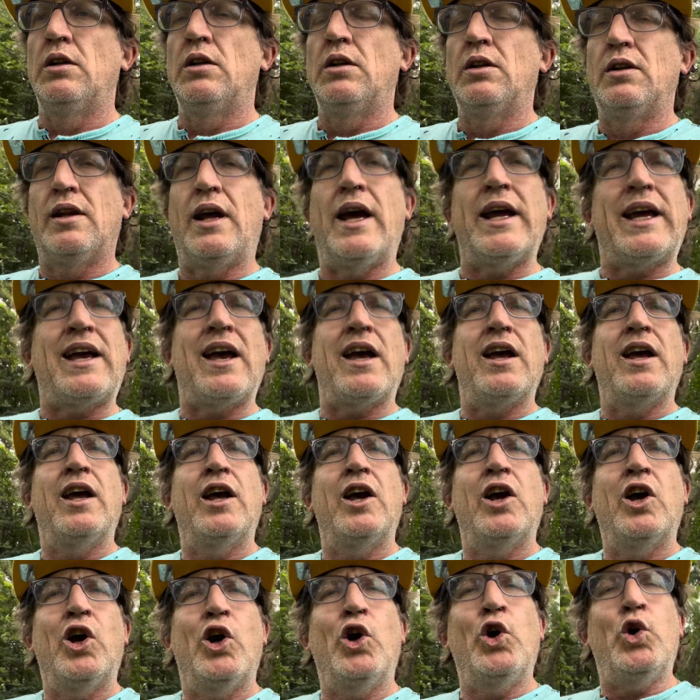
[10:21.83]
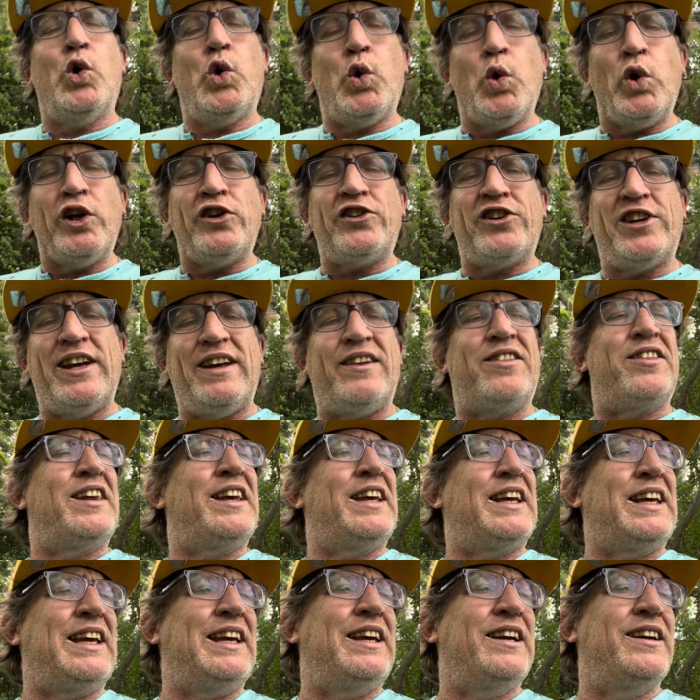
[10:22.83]
Like, who does he
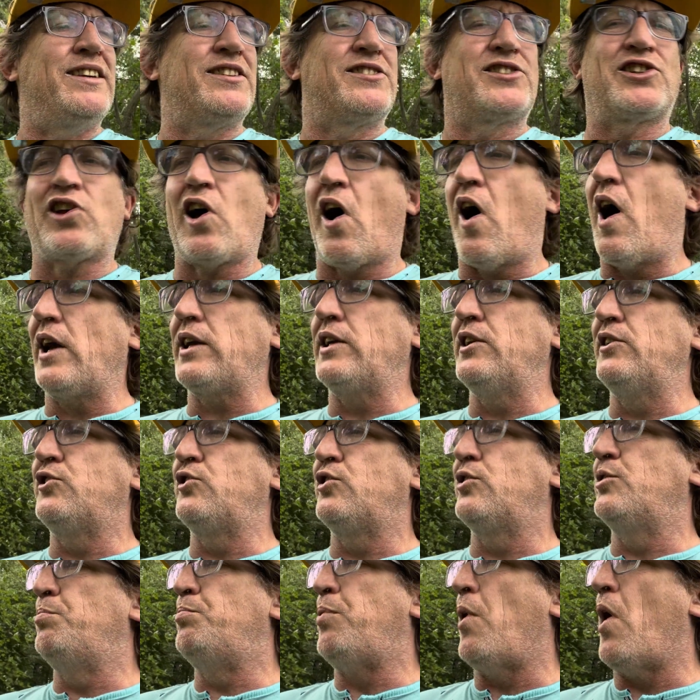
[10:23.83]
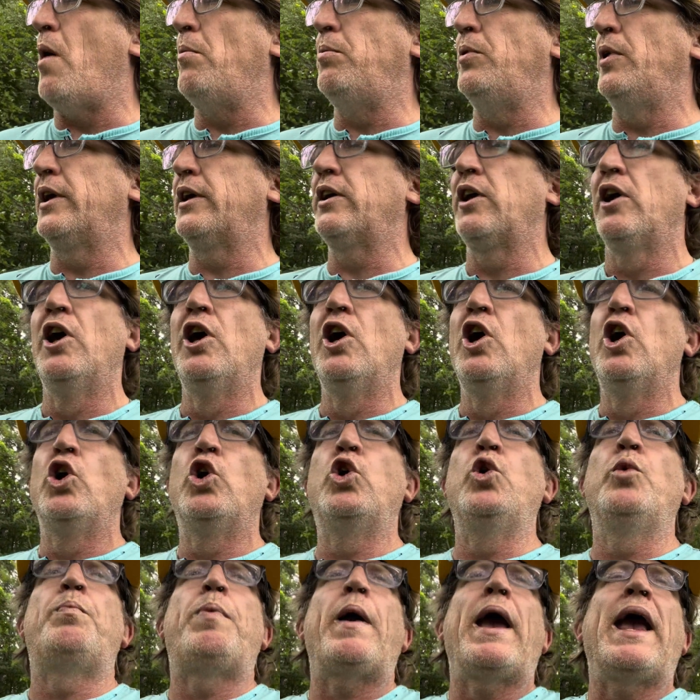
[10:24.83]
think he is talking to the public?
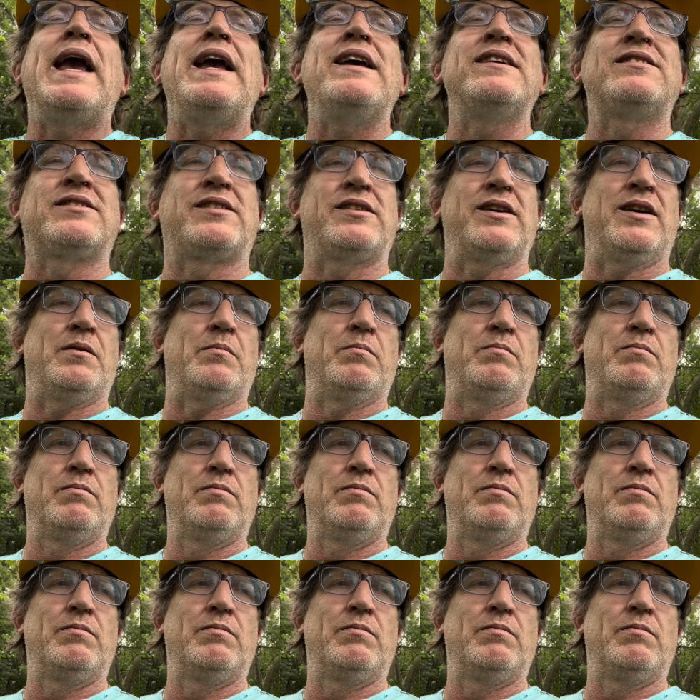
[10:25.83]
Who pays him?